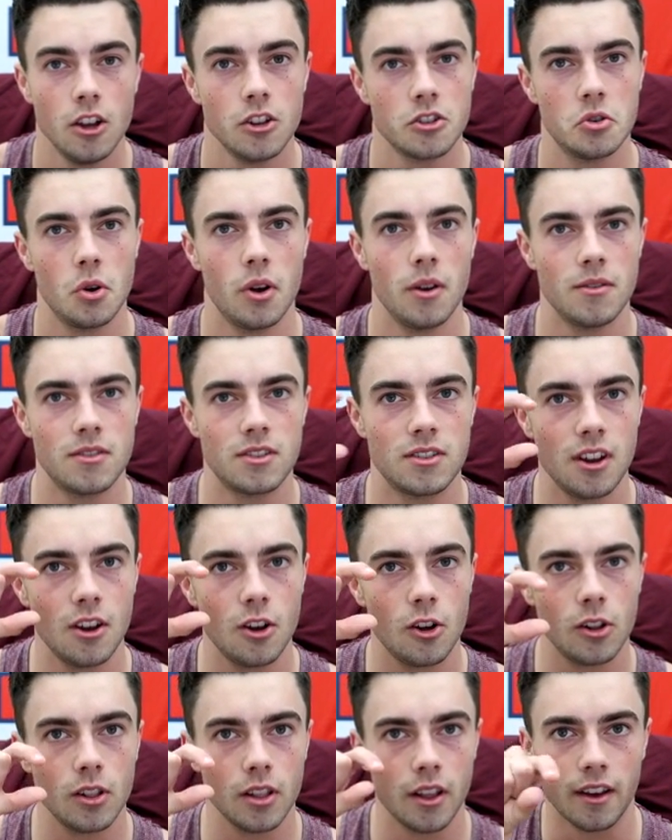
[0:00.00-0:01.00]
So it's
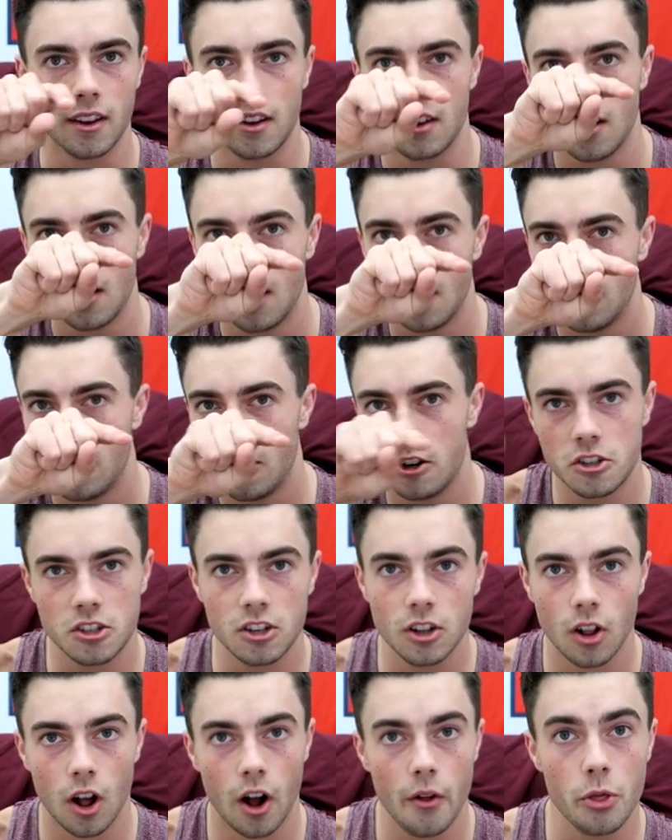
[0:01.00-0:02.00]
still like they're
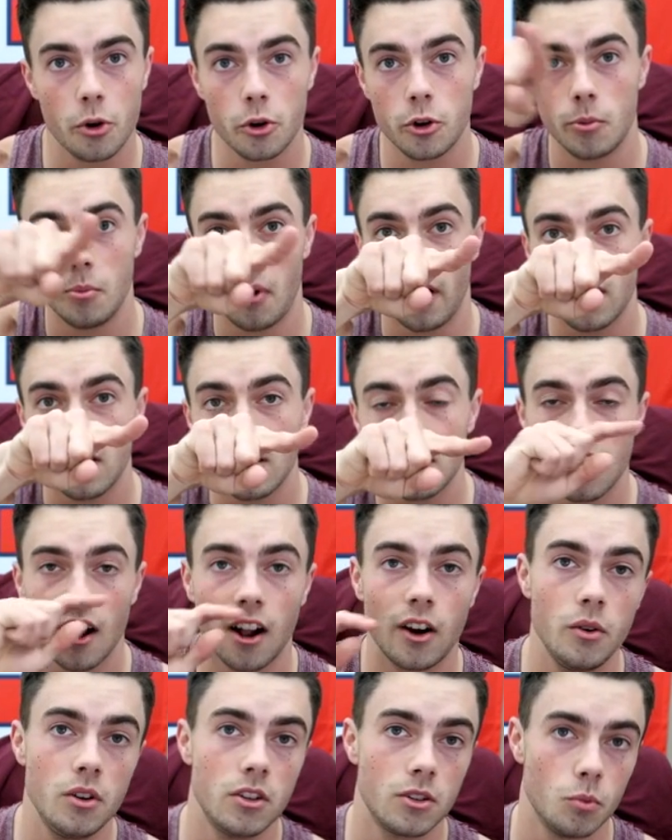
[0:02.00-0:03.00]
still under your maintenance
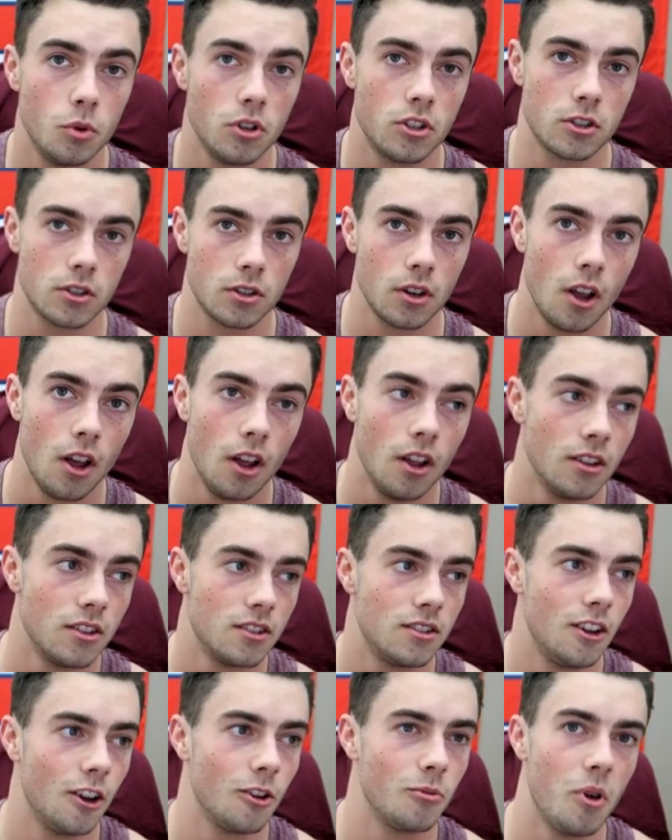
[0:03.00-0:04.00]
calories, which
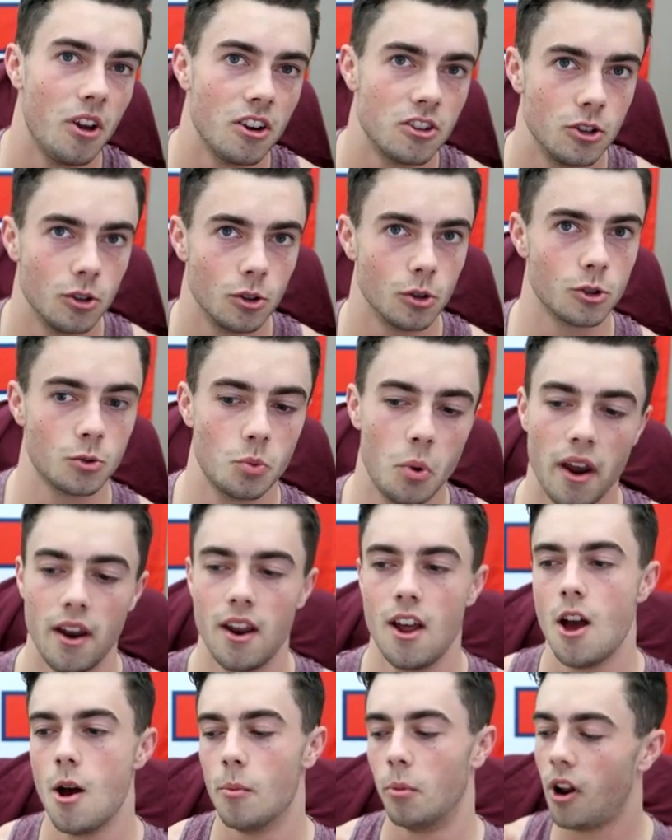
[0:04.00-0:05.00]
still makes you lose
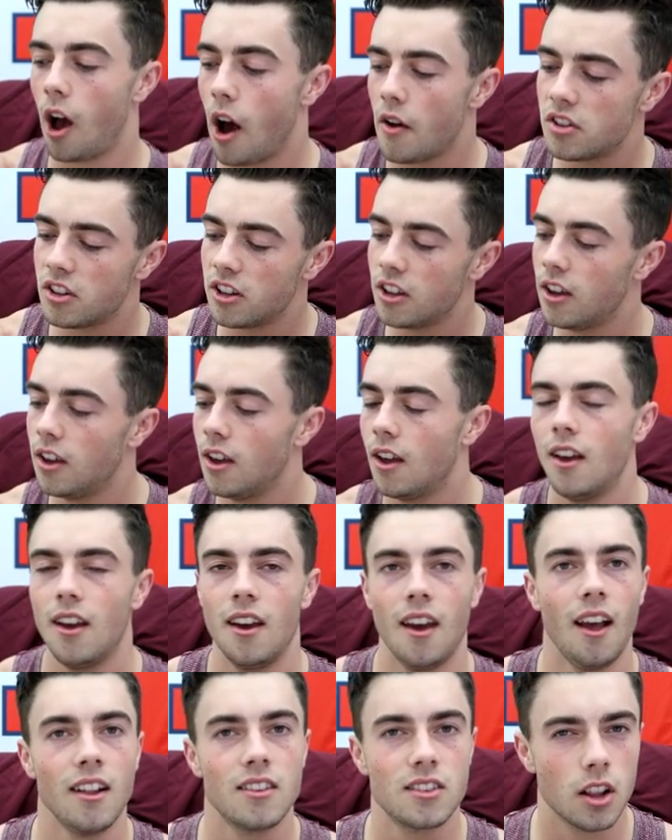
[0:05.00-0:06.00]
weight. But obviously,
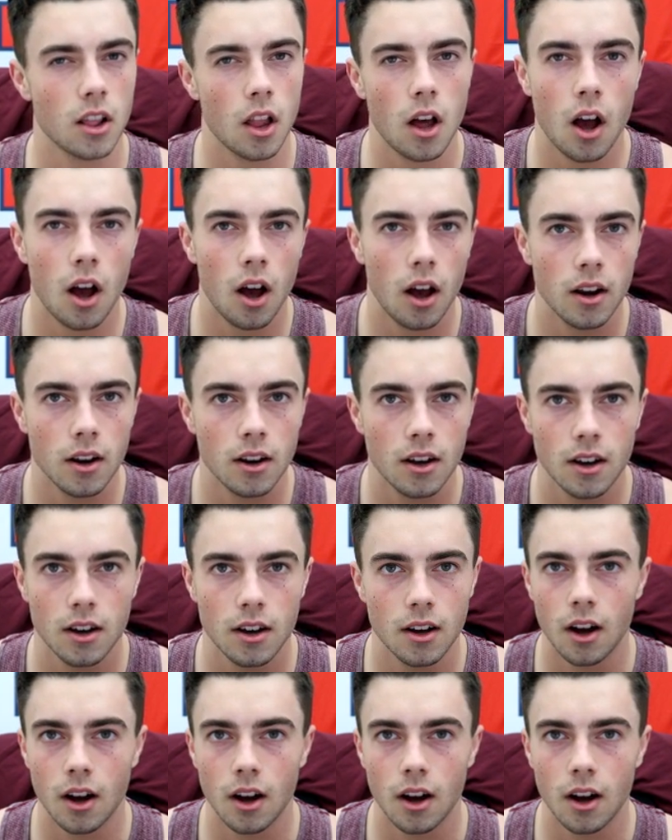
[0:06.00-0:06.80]
it's a lot.